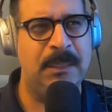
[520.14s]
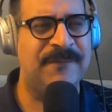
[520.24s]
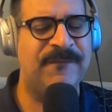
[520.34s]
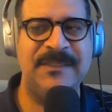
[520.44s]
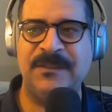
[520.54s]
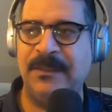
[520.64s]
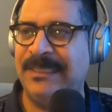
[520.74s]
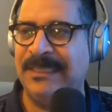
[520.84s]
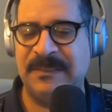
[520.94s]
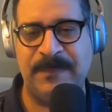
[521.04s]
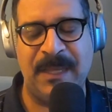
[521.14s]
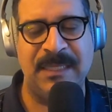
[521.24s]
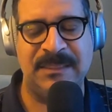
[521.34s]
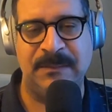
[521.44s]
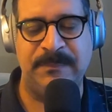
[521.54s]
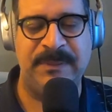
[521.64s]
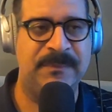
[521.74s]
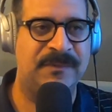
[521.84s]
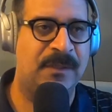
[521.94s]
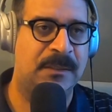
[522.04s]
I finally started getting spots and
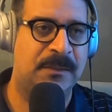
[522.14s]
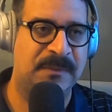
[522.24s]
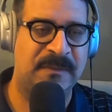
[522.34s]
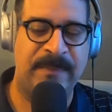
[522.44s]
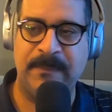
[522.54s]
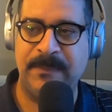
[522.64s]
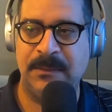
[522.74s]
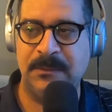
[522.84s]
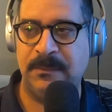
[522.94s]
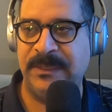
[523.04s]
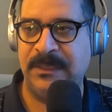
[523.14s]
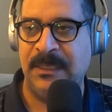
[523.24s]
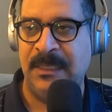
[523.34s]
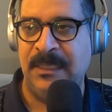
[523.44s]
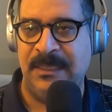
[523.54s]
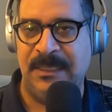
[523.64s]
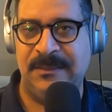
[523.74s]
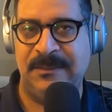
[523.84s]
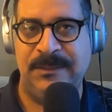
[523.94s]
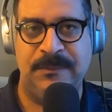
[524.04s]
people started to respect me a little bit.
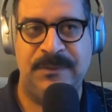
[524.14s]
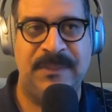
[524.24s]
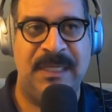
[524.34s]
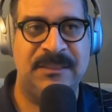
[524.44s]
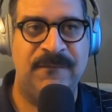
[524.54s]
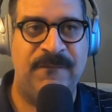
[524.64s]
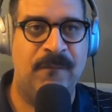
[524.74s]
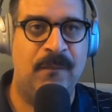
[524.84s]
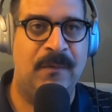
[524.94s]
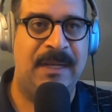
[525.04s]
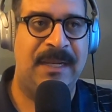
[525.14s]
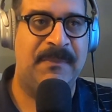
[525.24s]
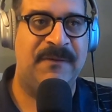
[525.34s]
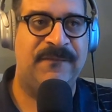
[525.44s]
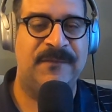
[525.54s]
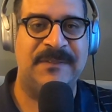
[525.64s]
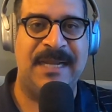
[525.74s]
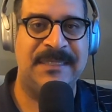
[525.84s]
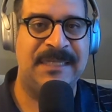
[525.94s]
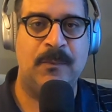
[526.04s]
And then, 2004, I had my first
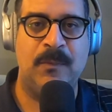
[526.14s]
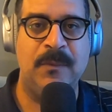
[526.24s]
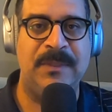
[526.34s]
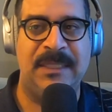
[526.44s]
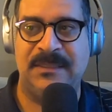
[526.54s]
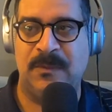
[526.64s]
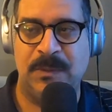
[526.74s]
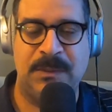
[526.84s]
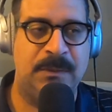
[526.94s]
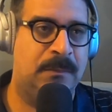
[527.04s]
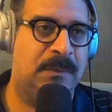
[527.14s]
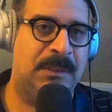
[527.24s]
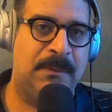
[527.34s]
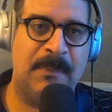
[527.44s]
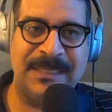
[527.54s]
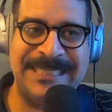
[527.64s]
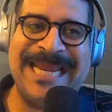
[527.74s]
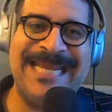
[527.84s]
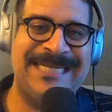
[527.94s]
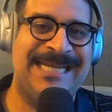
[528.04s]
out-of-town road gigs. I went to
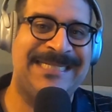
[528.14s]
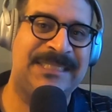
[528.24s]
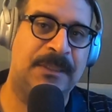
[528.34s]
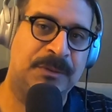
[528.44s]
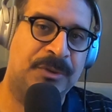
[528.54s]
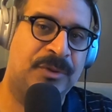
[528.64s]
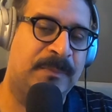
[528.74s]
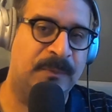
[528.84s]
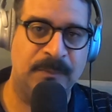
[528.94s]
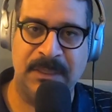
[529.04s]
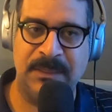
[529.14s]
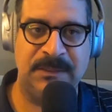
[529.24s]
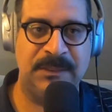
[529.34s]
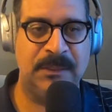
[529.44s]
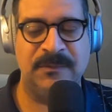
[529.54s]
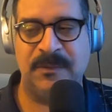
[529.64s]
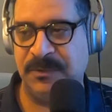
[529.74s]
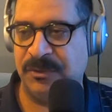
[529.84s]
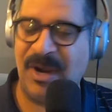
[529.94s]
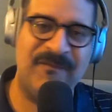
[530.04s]
Montana and I did those triple runs, So
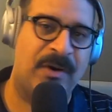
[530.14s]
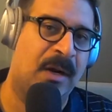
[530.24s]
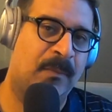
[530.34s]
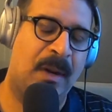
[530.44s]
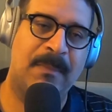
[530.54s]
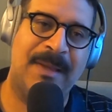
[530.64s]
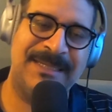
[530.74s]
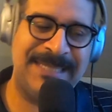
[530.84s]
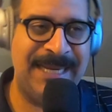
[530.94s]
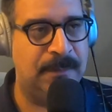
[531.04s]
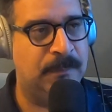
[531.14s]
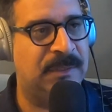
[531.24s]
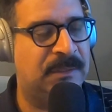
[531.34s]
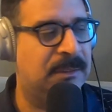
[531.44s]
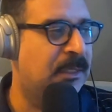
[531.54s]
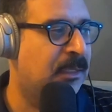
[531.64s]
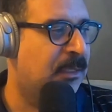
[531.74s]
I was driving all around Montana with